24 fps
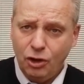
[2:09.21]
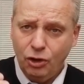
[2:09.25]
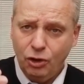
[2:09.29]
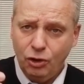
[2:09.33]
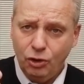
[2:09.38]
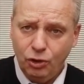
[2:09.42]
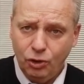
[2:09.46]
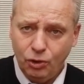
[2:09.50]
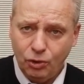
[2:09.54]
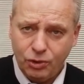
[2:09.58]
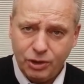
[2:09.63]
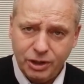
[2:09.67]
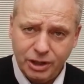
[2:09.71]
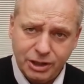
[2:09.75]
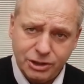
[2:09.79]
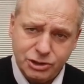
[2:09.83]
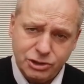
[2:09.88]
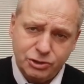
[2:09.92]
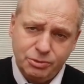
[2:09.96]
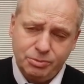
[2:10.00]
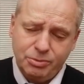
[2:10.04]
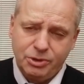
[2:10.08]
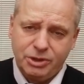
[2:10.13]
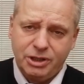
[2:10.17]
looking at
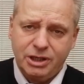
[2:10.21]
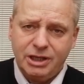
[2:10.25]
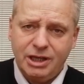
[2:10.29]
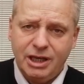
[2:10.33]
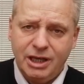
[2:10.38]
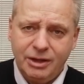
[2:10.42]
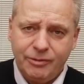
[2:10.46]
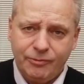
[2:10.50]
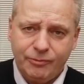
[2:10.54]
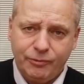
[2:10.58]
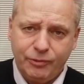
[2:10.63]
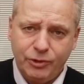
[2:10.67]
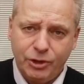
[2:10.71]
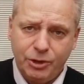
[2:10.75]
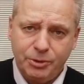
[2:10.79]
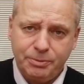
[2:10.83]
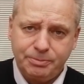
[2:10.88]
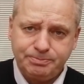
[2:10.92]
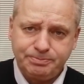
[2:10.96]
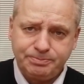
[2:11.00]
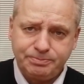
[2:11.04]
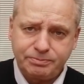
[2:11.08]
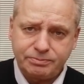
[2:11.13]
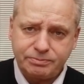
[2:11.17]
somebody in
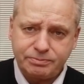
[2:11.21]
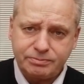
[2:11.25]
flow.